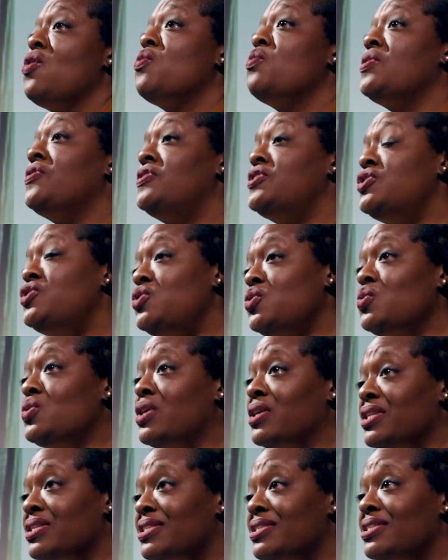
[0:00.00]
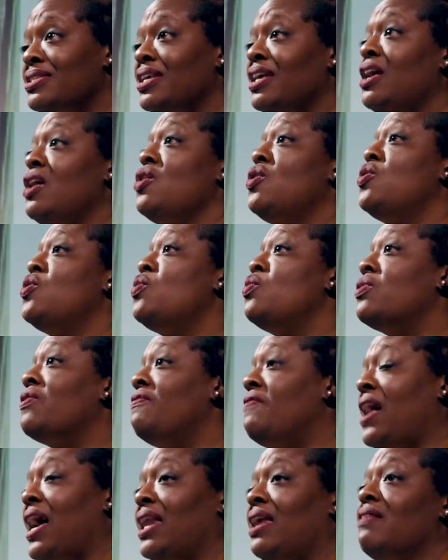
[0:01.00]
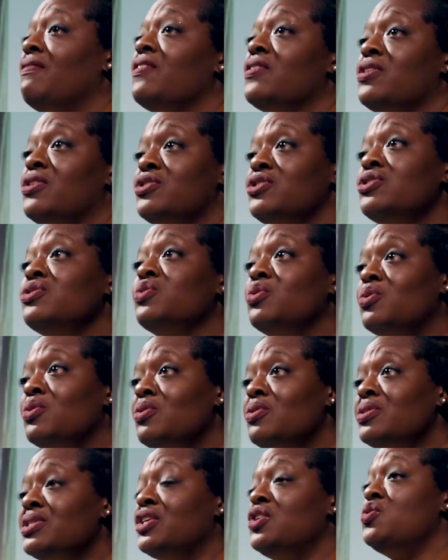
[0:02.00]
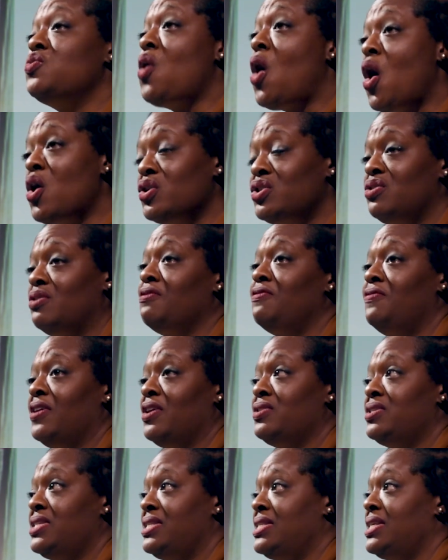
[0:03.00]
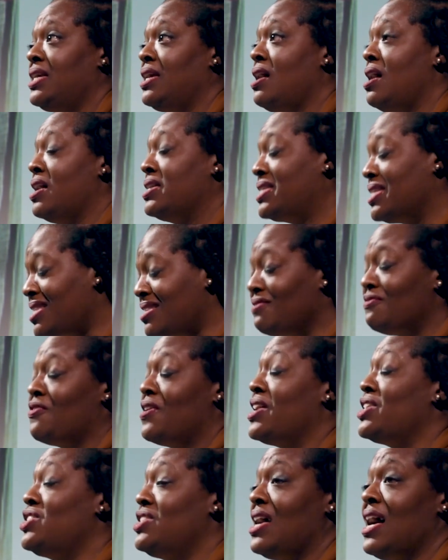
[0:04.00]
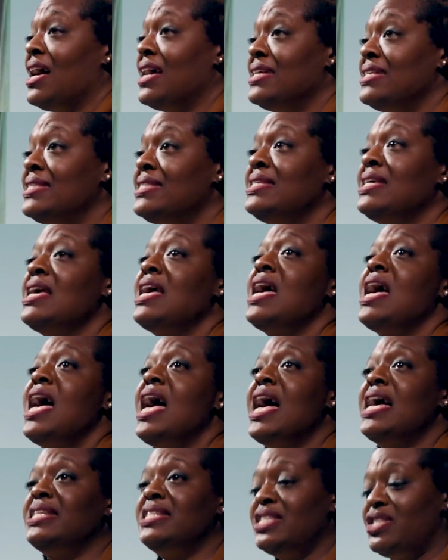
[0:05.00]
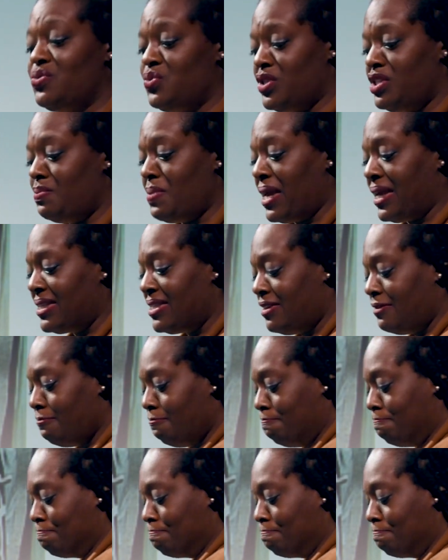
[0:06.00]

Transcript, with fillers: with students who were fighting for their schools and who also felt uh, disenfranchised and disrespected.